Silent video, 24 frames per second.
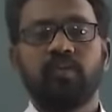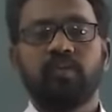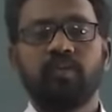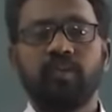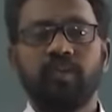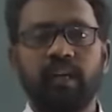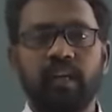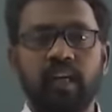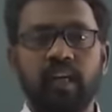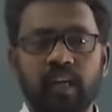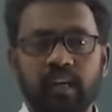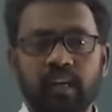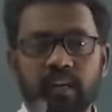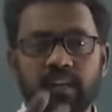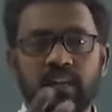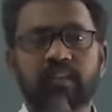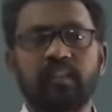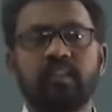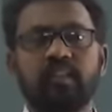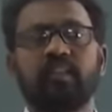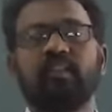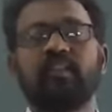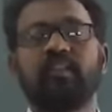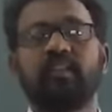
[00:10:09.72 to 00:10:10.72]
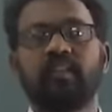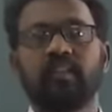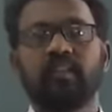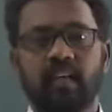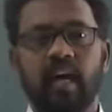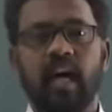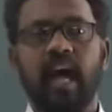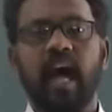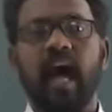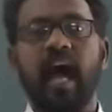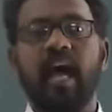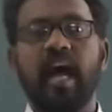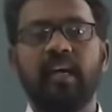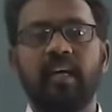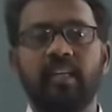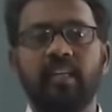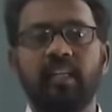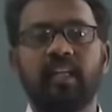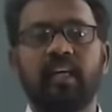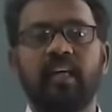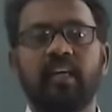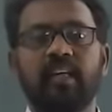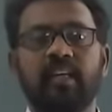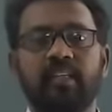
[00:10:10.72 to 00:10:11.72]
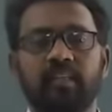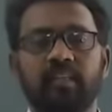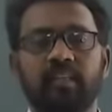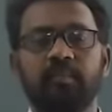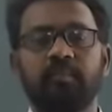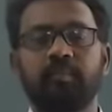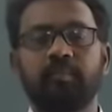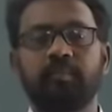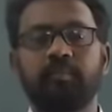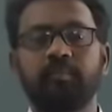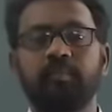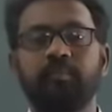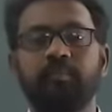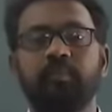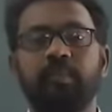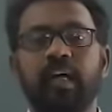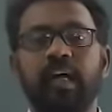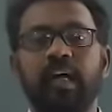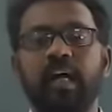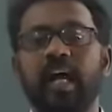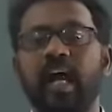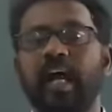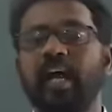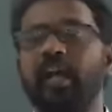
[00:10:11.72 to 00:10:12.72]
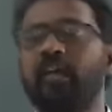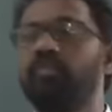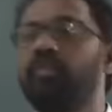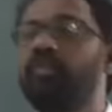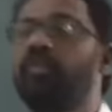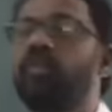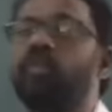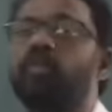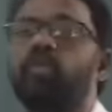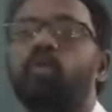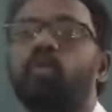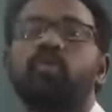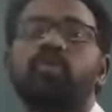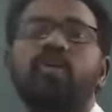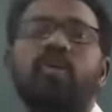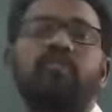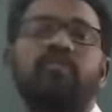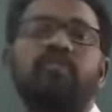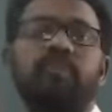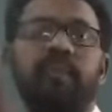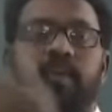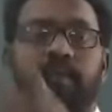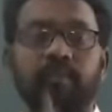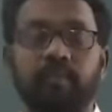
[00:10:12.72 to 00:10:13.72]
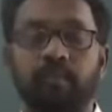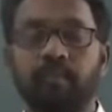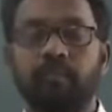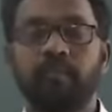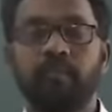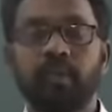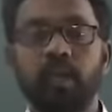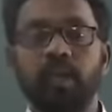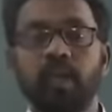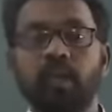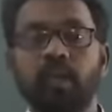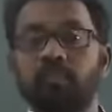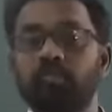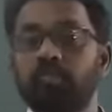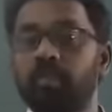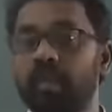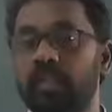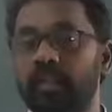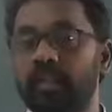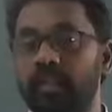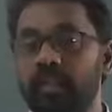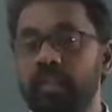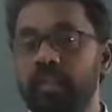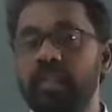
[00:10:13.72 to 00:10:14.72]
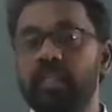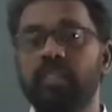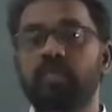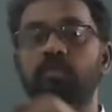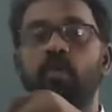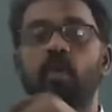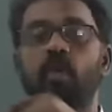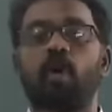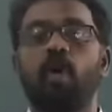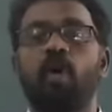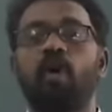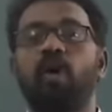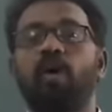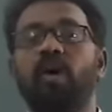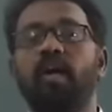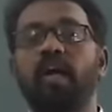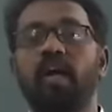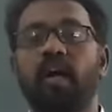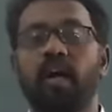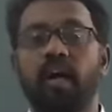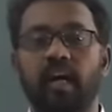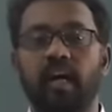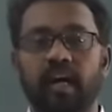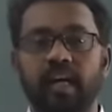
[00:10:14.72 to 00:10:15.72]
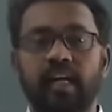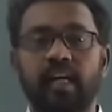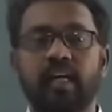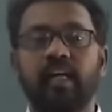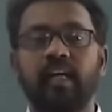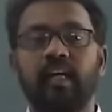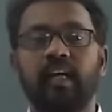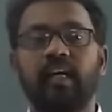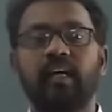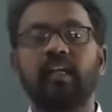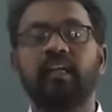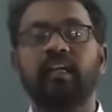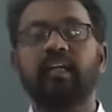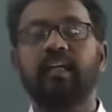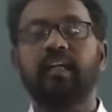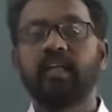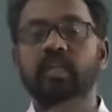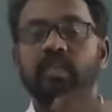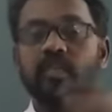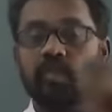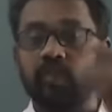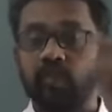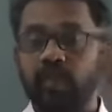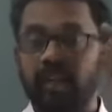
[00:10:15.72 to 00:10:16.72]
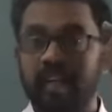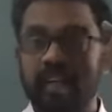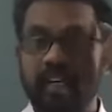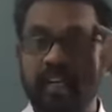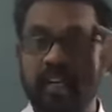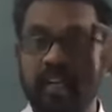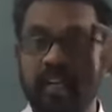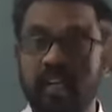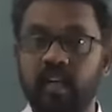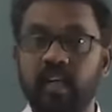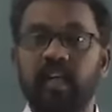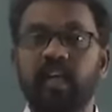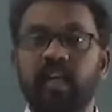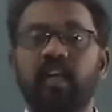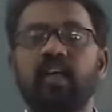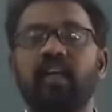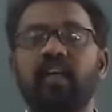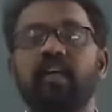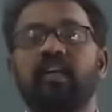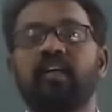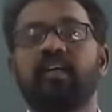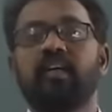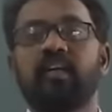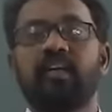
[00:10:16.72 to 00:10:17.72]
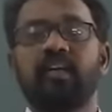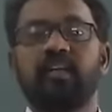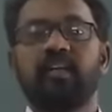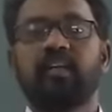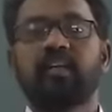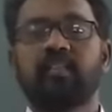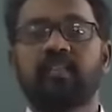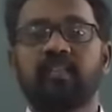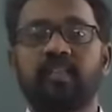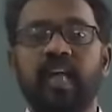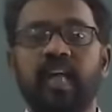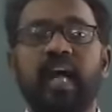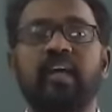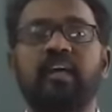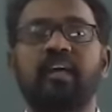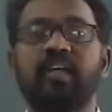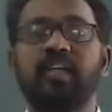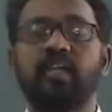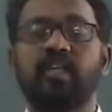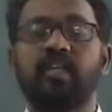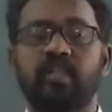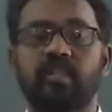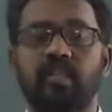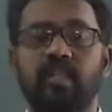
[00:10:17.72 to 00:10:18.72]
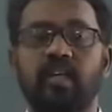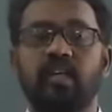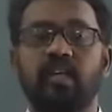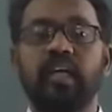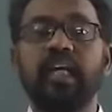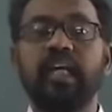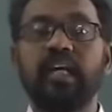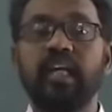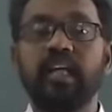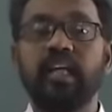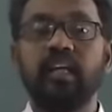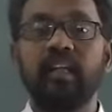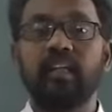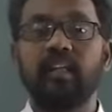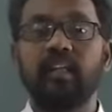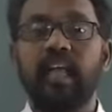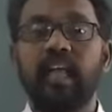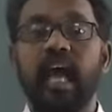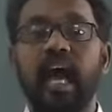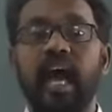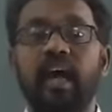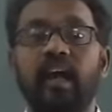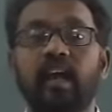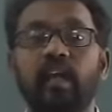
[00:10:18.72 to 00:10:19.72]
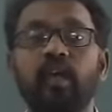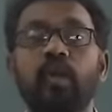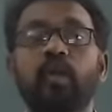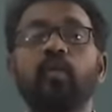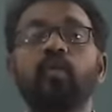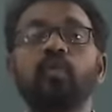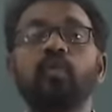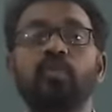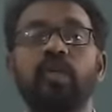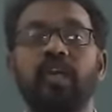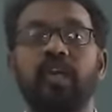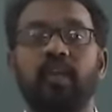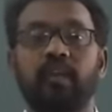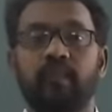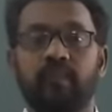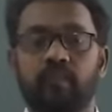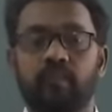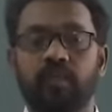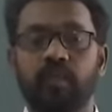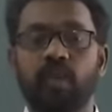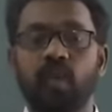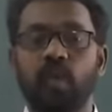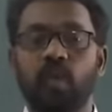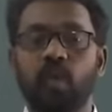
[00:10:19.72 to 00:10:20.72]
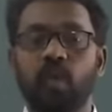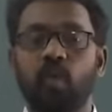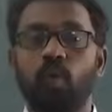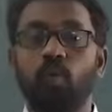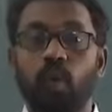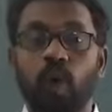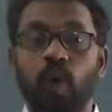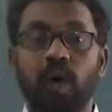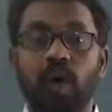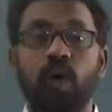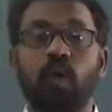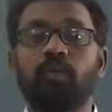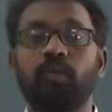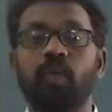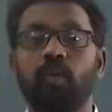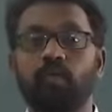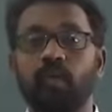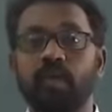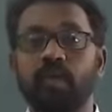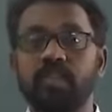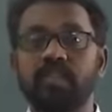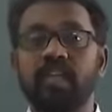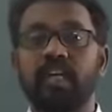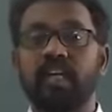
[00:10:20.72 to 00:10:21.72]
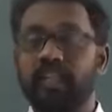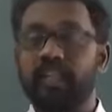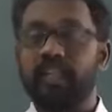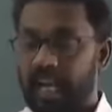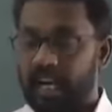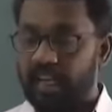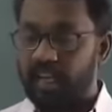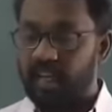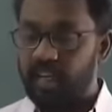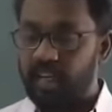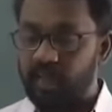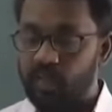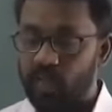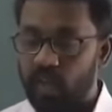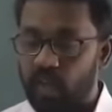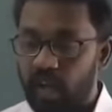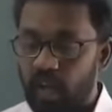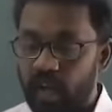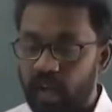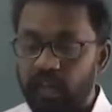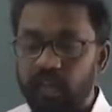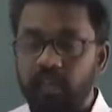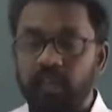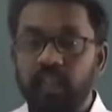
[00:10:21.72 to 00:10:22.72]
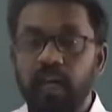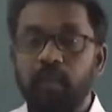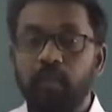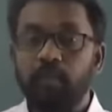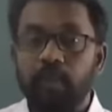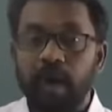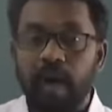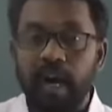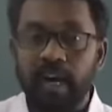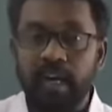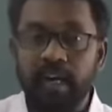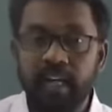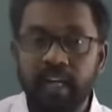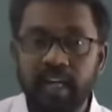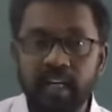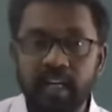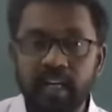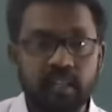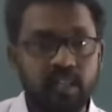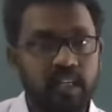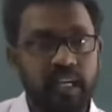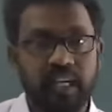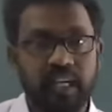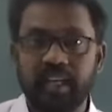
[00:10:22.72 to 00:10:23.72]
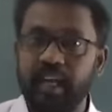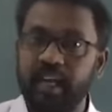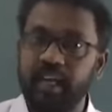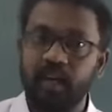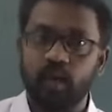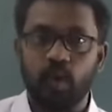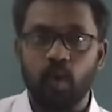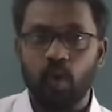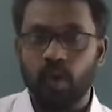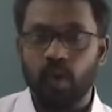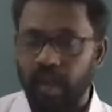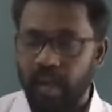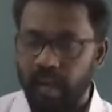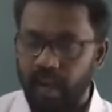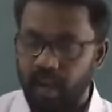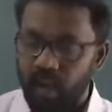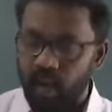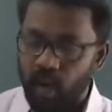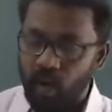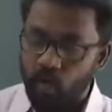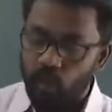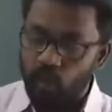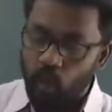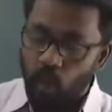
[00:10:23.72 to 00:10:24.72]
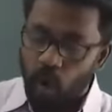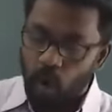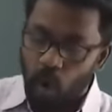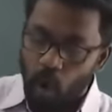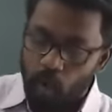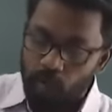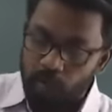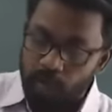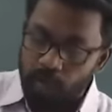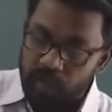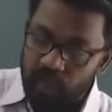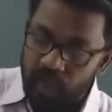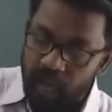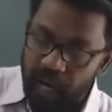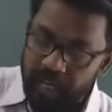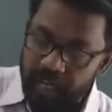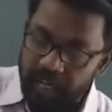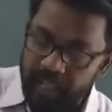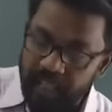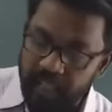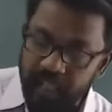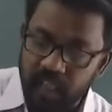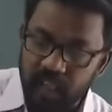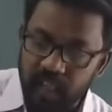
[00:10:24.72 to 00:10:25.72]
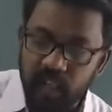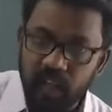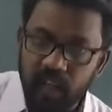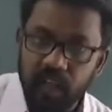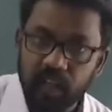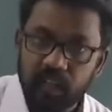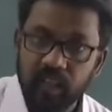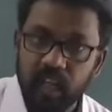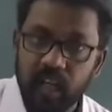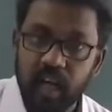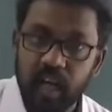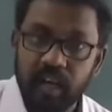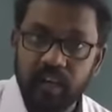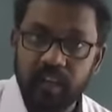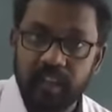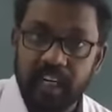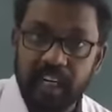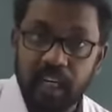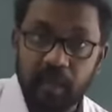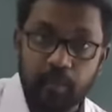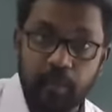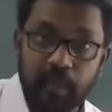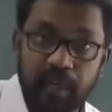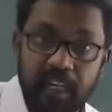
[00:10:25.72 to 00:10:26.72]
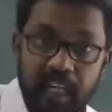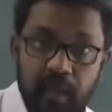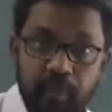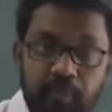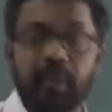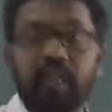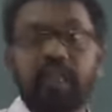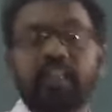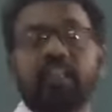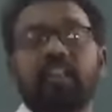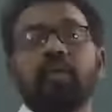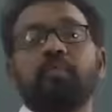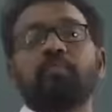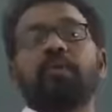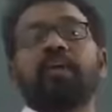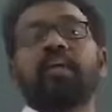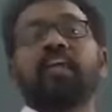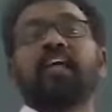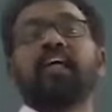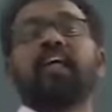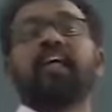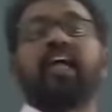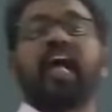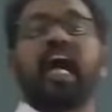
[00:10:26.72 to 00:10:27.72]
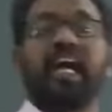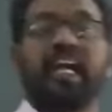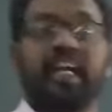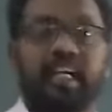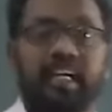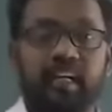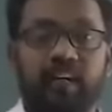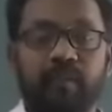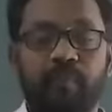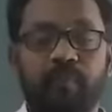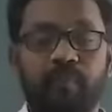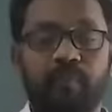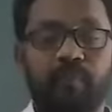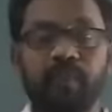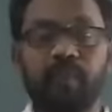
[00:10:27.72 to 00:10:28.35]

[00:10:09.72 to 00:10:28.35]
we will handle that mud and we will throw somewhere. But this boy or a girl is very tactically, they are using one of the questions, that is the mud is digging. Okay, how much height here? The deep nothing but here height.